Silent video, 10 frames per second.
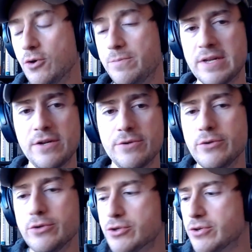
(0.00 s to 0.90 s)
open
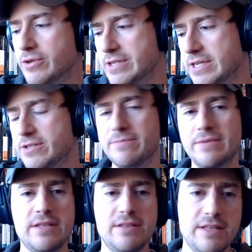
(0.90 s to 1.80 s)
and neutral
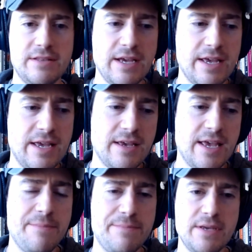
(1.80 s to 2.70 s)
system
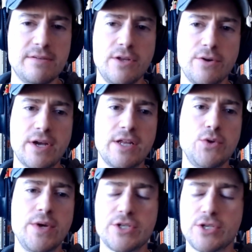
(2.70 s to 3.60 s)
that can't be, kind
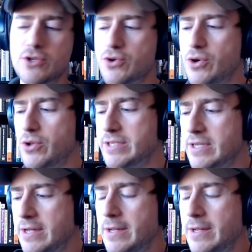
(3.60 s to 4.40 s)
of US controlled.